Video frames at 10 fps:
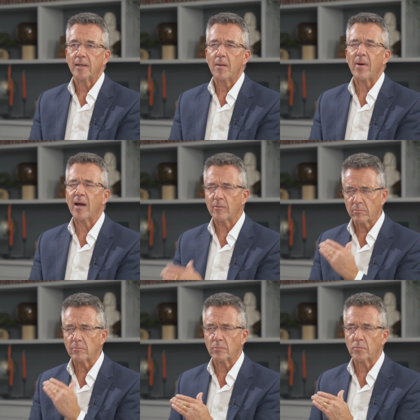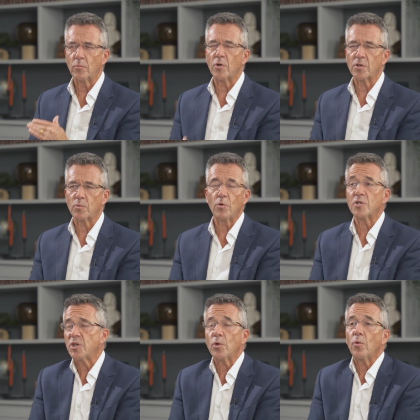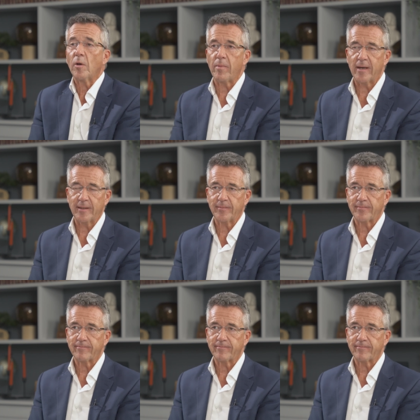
about what's what's it all about.